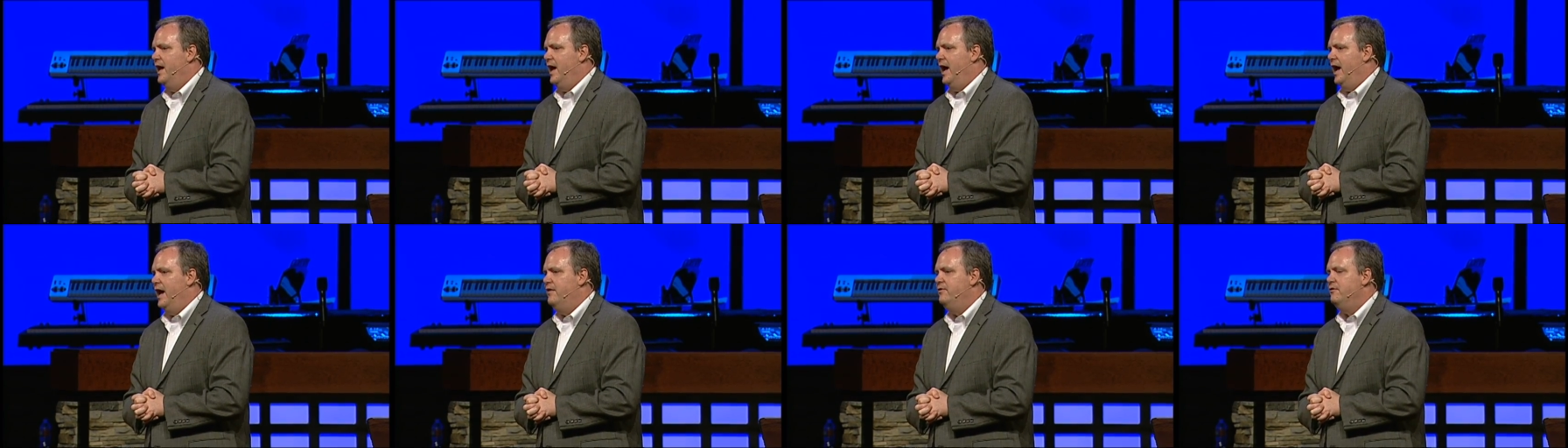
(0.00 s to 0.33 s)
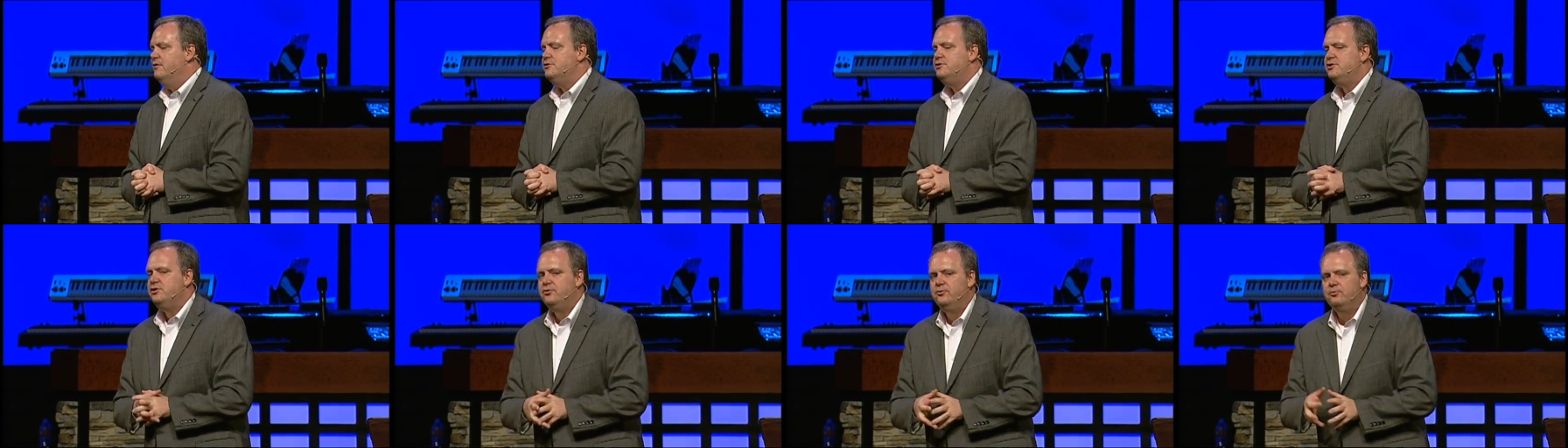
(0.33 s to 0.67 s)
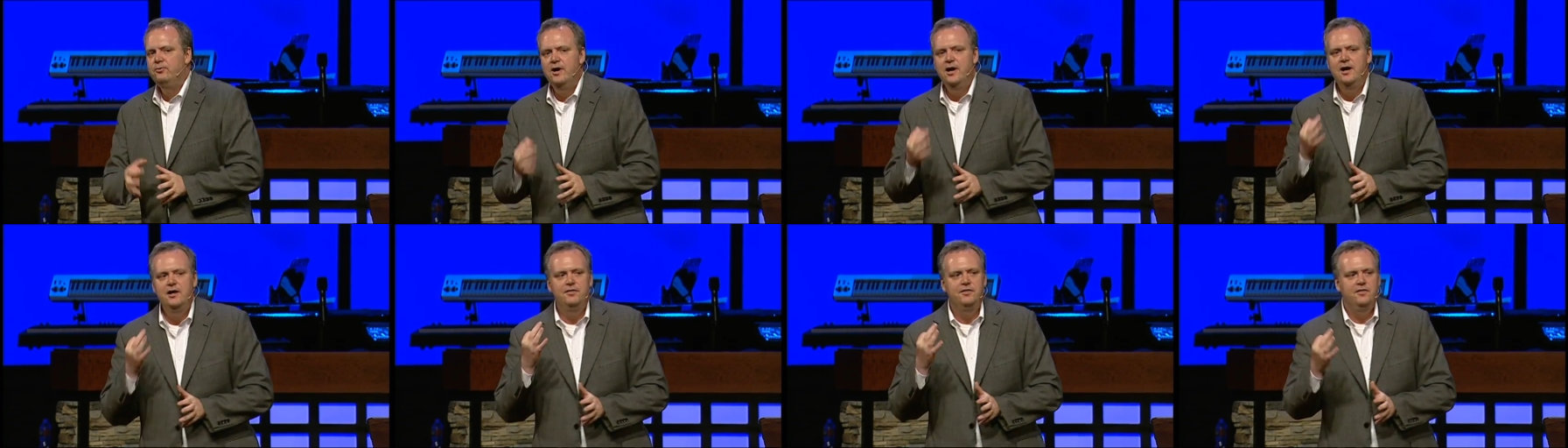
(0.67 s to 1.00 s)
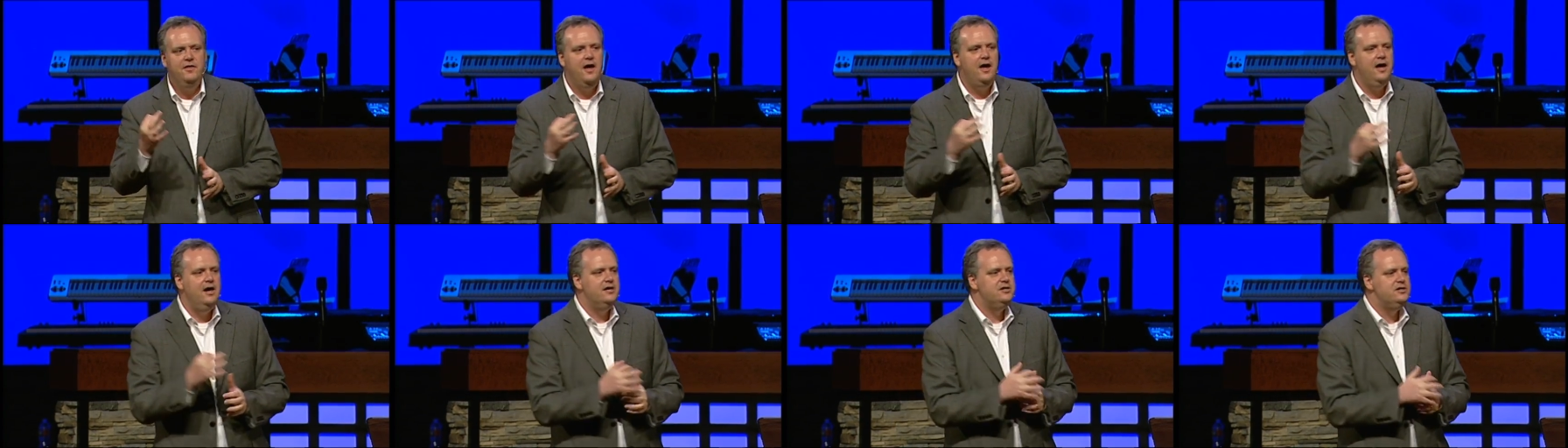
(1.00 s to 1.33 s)
And there's three
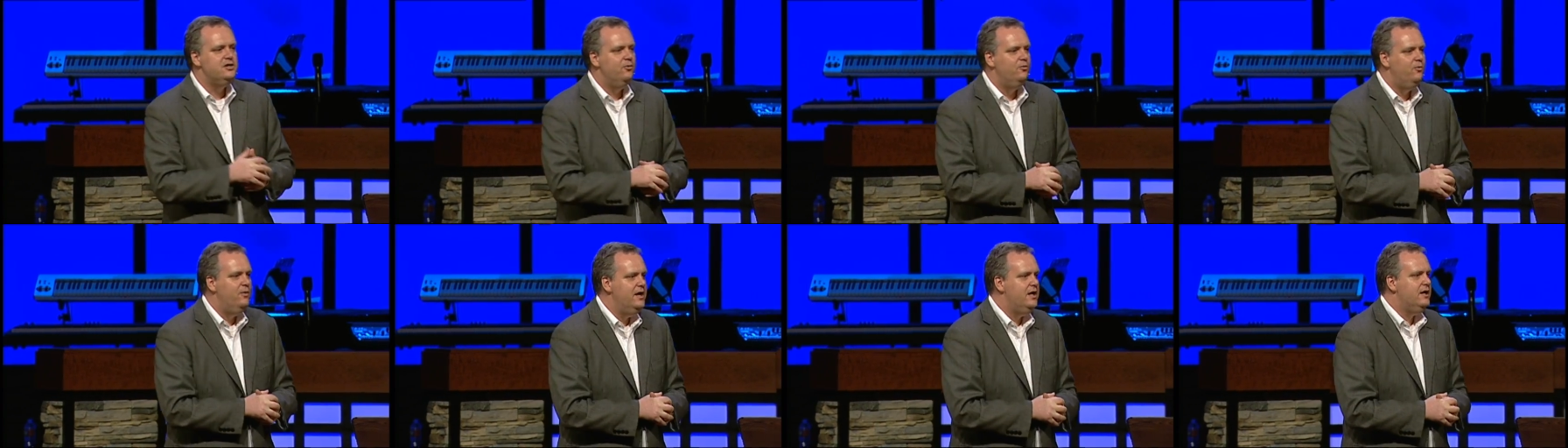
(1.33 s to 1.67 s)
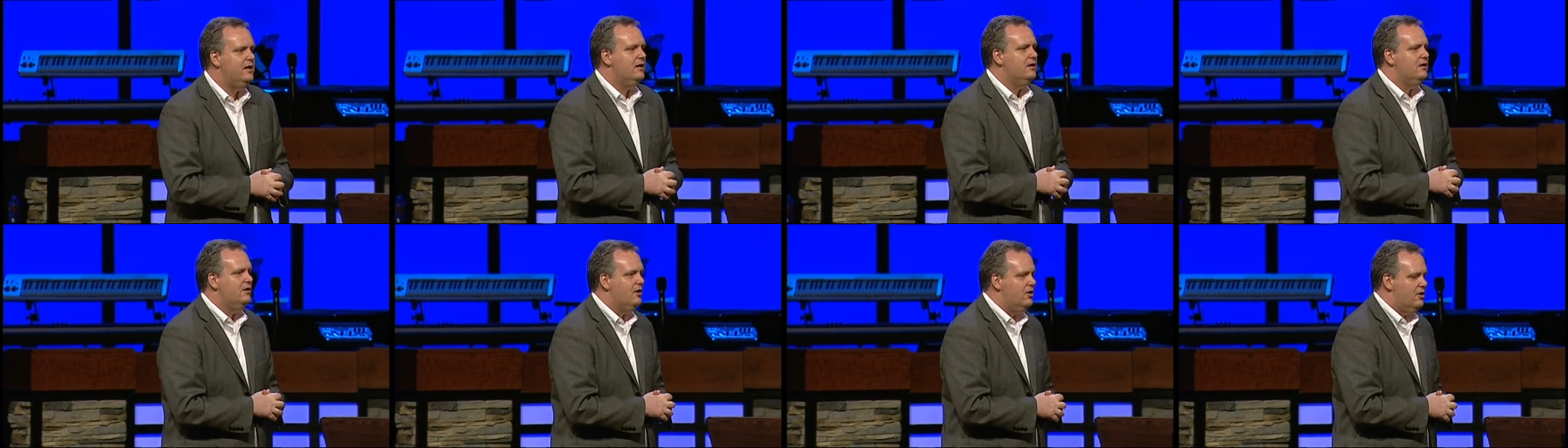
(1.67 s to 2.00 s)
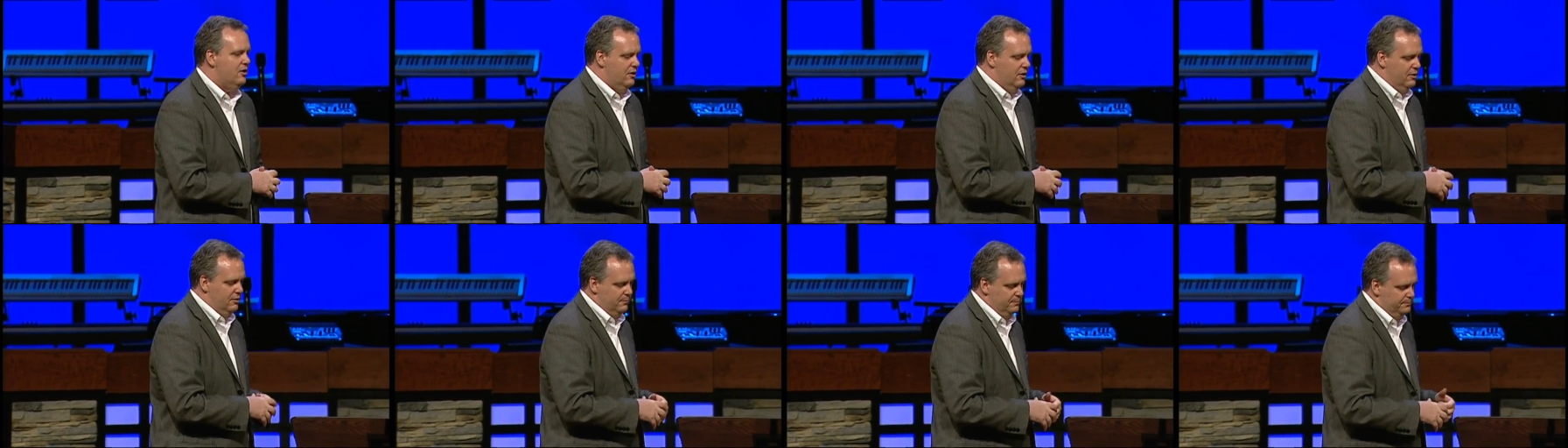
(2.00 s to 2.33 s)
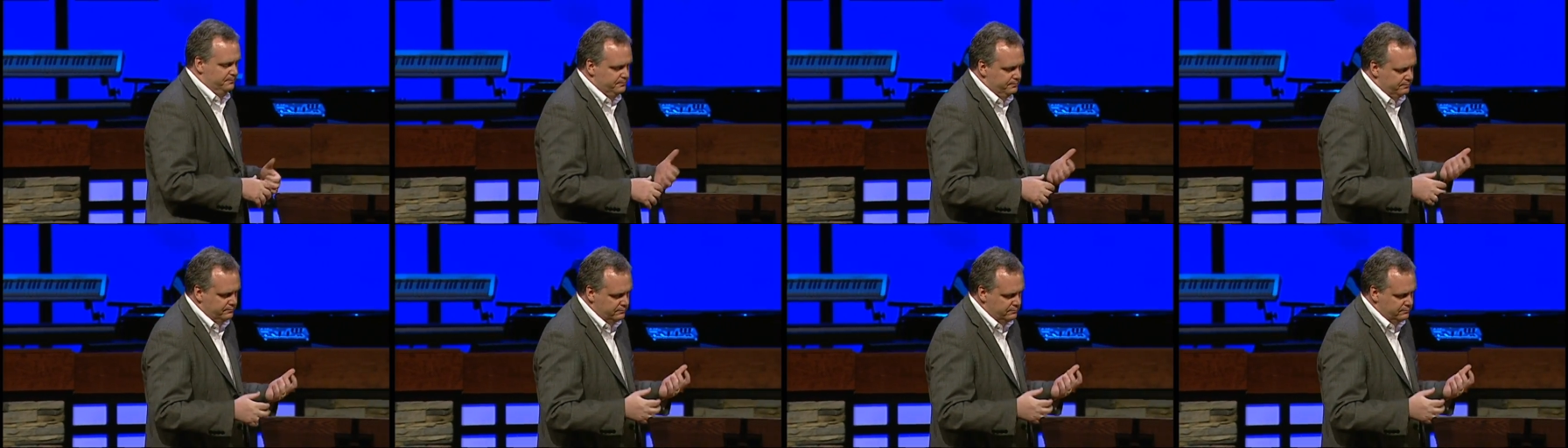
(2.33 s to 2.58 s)
things that we can learn